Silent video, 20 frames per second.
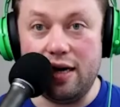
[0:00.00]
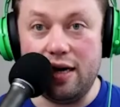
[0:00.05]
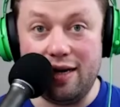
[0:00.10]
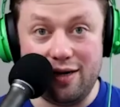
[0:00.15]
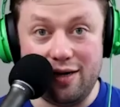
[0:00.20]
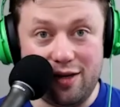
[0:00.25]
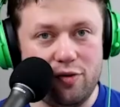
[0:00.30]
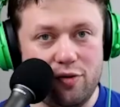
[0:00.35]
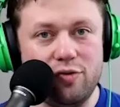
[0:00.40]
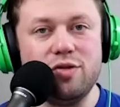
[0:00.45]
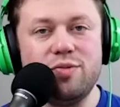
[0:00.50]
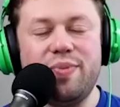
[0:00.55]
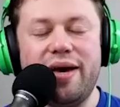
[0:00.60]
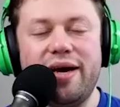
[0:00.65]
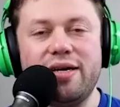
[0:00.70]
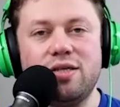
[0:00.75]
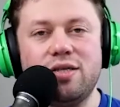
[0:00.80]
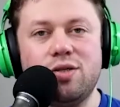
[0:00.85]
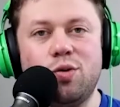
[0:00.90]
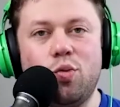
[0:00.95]
And goes
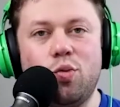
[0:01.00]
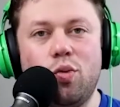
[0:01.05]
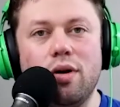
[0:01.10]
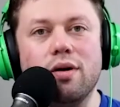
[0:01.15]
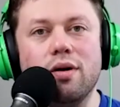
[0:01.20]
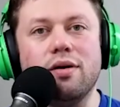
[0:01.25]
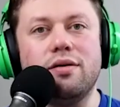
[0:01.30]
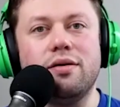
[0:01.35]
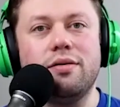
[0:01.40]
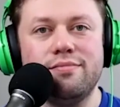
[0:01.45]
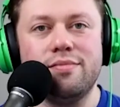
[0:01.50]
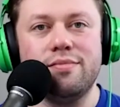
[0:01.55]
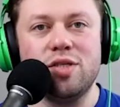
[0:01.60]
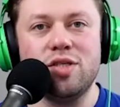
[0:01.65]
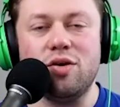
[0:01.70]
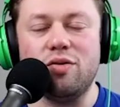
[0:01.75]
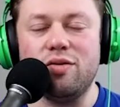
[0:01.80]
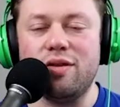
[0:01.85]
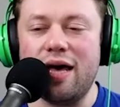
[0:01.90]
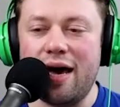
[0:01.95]
back to work.
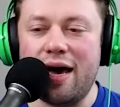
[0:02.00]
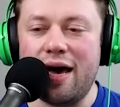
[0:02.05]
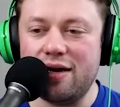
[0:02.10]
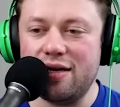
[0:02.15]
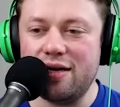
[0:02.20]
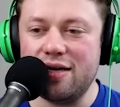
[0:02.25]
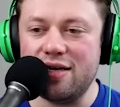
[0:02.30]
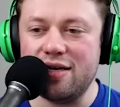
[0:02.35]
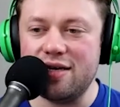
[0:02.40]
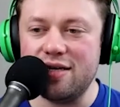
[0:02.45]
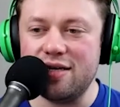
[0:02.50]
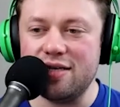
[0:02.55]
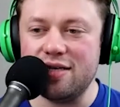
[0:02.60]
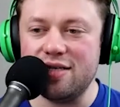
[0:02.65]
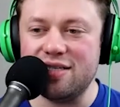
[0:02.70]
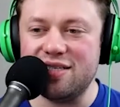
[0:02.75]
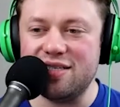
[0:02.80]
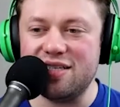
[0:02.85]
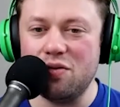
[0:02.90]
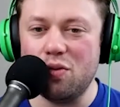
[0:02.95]
So that
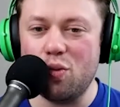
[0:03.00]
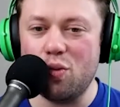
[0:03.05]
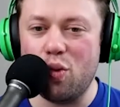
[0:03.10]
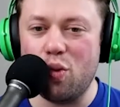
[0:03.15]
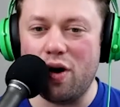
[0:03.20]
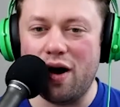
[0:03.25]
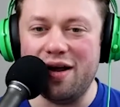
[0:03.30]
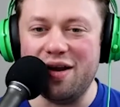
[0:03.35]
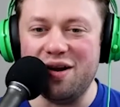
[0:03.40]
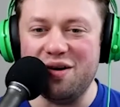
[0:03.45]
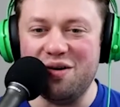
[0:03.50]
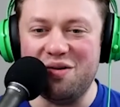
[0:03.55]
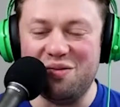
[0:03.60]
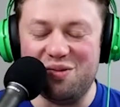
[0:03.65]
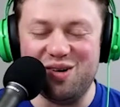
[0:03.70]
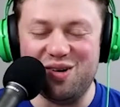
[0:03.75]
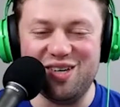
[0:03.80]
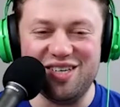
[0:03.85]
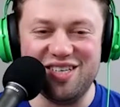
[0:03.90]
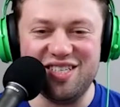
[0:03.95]
is what
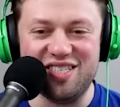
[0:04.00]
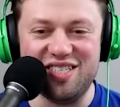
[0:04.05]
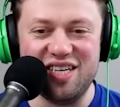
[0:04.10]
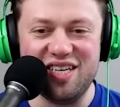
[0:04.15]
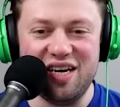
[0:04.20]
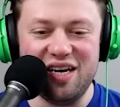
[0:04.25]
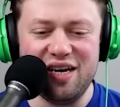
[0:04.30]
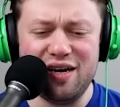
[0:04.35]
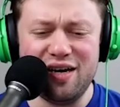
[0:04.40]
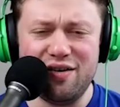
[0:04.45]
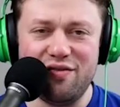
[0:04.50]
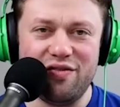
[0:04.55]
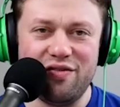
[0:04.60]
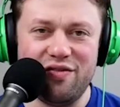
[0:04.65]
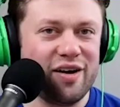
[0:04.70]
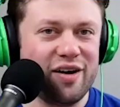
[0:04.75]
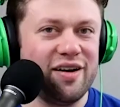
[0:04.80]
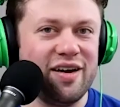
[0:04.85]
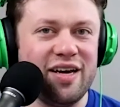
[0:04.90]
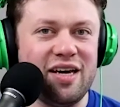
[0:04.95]
was a
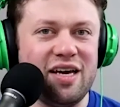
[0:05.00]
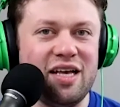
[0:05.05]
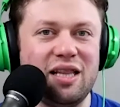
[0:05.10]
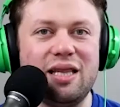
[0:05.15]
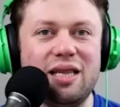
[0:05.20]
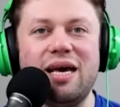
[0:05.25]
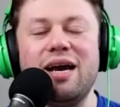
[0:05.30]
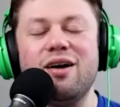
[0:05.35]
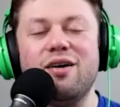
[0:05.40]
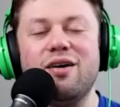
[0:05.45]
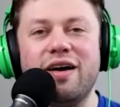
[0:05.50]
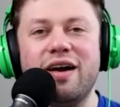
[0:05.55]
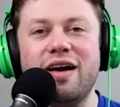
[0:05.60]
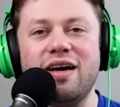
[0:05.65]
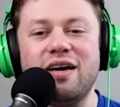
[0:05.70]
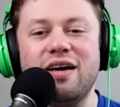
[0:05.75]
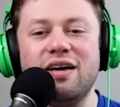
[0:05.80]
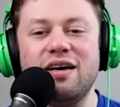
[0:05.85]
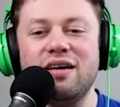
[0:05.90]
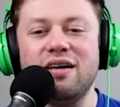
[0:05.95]
very
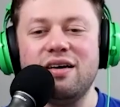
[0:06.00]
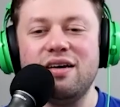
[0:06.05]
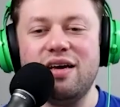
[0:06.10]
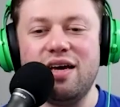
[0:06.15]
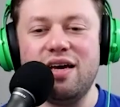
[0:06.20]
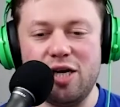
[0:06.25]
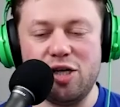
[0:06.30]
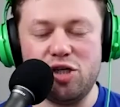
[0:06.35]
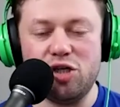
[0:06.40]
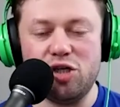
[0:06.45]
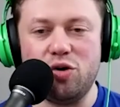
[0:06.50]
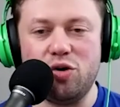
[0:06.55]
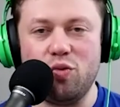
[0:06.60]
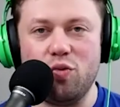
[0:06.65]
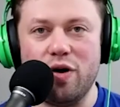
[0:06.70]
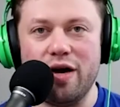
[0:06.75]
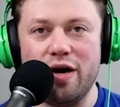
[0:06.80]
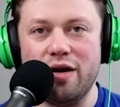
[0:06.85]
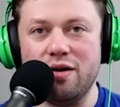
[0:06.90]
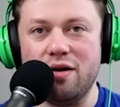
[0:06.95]
glaring issue
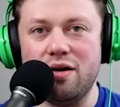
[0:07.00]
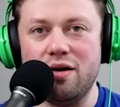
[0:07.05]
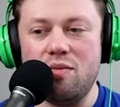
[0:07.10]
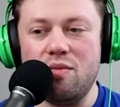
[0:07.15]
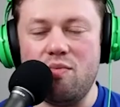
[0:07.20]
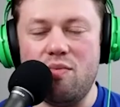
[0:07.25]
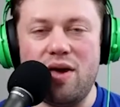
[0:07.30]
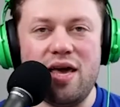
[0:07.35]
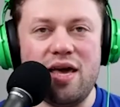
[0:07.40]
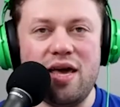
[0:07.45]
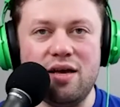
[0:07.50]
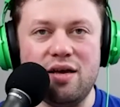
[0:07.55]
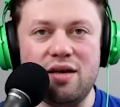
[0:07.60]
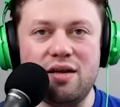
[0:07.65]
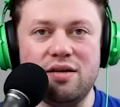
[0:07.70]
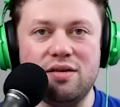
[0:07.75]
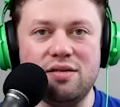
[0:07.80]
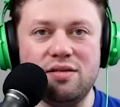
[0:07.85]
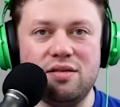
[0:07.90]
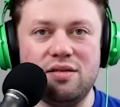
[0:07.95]
when me
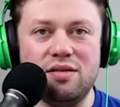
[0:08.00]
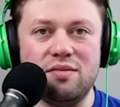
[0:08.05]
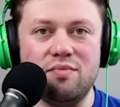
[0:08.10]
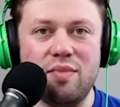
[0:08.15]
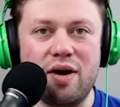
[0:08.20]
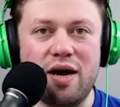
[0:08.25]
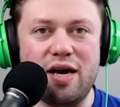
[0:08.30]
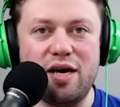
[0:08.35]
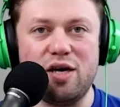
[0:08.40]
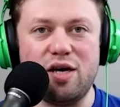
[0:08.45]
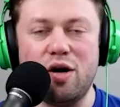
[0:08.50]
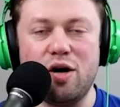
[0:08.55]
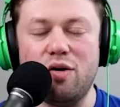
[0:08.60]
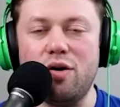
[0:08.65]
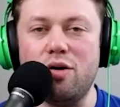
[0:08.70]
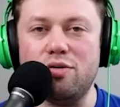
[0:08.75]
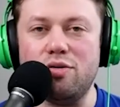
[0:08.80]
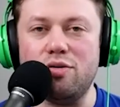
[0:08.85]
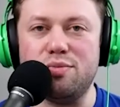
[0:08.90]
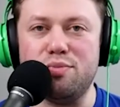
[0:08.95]
and my
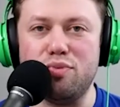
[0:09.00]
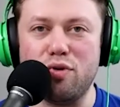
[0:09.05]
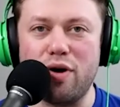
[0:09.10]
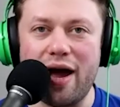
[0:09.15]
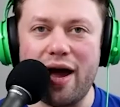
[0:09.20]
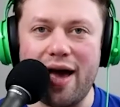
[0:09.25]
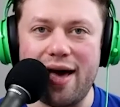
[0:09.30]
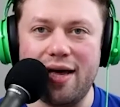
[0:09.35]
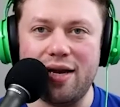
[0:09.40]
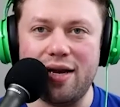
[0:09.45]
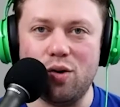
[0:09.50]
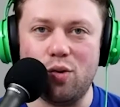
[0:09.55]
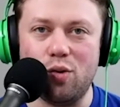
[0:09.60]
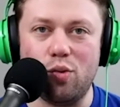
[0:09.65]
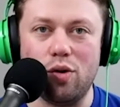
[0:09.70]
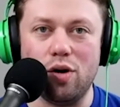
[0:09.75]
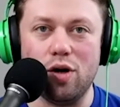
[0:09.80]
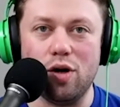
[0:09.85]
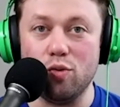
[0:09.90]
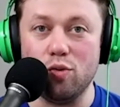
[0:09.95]
co-host Brad
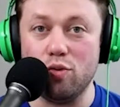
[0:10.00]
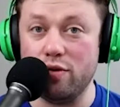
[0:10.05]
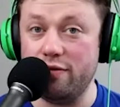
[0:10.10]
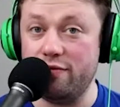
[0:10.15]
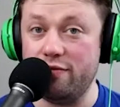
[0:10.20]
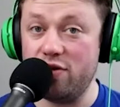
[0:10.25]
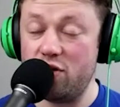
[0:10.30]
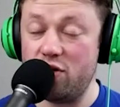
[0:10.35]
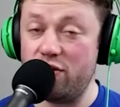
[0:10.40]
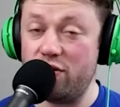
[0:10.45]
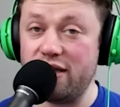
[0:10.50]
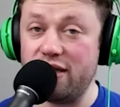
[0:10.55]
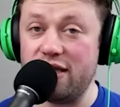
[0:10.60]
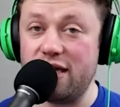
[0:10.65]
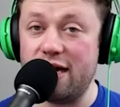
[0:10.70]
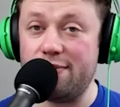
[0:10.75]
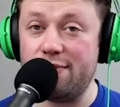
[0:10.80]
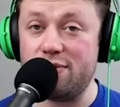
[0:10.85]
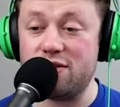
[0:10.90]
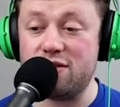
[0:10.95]
were reviewing the
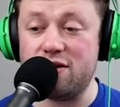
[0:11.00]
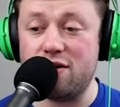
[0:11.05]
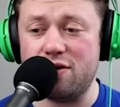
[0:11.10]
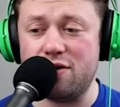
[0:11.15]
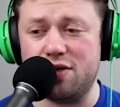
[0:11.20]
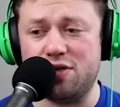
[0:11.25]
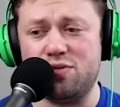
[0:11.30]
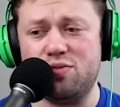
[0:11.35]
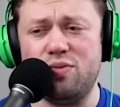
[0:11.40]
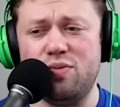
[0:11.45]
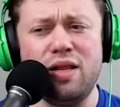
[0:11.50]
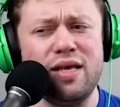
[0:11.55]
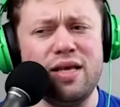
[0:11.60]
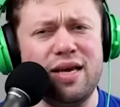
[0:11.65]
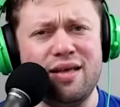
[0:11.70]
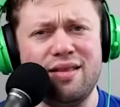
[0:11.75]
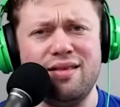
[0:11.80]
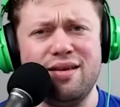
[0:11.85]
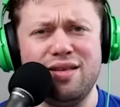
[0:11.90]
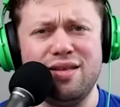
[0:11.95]
episode. It's really,
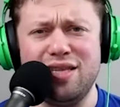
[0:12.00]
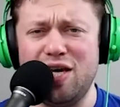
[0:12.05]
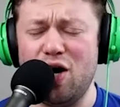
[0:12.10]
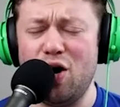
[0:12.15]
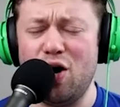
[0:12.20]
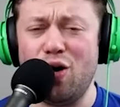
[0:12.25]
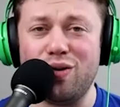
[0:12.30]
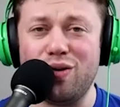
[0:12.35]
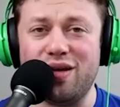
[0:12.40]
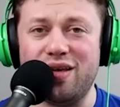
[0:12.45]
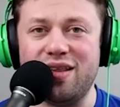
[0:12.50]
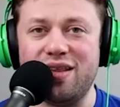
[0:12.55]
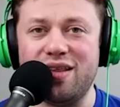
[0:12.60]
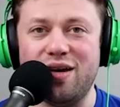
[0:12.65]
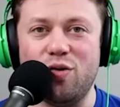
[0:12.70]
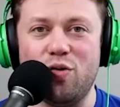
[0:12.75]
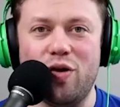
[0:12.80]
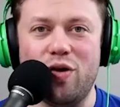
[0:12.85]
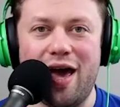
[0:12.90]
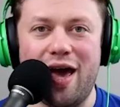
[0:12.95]
I think, the only
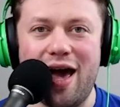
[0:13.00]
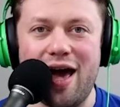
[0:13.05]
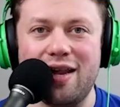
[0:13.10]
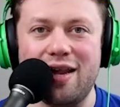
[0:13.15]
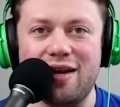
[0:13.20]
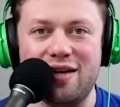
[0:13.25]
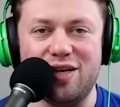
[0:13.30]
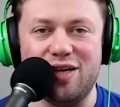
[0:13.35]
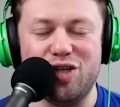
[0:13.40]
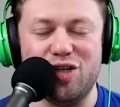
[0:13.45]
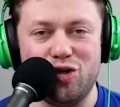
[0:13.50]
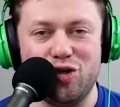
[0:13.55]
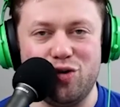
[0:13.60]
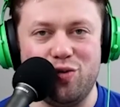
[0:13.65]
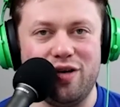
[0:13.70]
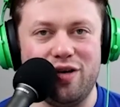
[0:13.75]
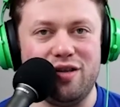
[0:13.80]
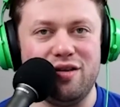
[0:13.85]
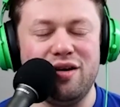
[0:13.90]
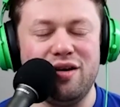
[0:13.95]
thing we had an issue
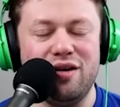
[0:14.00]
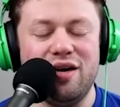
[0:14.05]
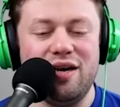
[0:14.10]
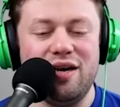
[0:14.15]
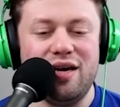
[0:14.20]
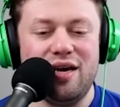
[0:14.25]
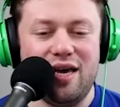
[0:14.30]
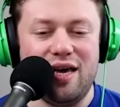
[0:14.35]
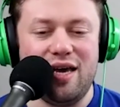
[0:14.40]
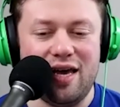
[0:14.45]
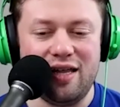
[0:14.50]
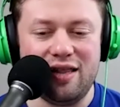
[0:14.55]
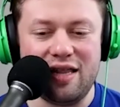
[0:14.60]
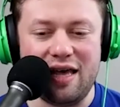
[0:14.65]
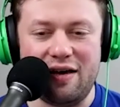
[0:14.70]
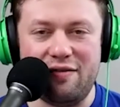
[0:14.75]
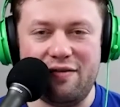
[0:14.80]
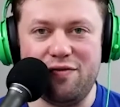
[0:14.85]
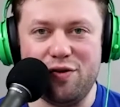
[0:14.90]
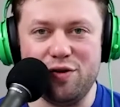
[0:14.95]
with in
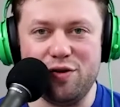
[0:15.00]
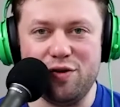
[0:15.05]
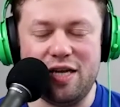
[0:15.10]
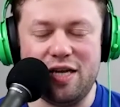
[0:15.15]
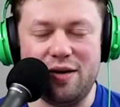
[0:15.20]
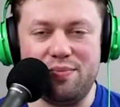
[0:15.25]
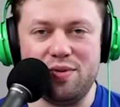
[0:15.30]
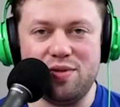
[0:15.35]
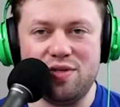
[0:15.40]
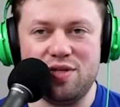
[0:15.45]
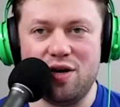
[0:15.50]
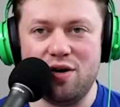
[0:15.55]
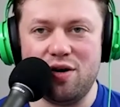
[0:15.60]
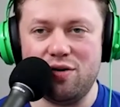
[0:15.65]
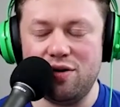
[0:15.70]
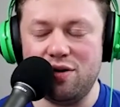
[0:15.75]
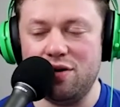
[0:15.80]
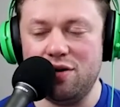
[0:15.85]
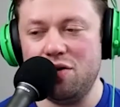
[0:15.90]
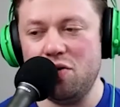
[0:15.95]
that first
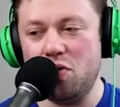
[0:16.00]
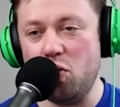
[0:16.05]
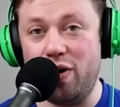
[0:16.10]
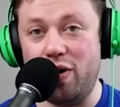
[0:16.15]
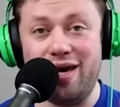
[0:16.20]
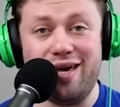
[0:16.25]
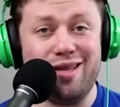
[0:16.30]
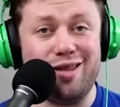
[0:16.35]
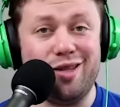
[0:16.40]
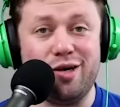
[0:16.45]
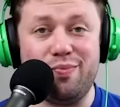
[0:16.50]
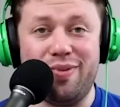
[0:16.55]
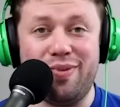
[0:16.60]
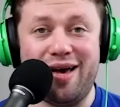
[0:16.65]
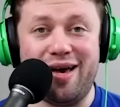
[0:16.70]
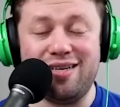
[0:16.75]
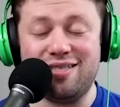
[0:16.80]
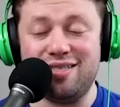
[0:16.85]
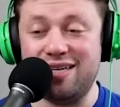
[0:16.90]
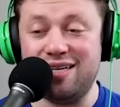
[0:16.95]
episode. We can look
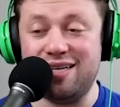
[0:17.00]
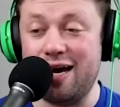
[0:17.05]
past it.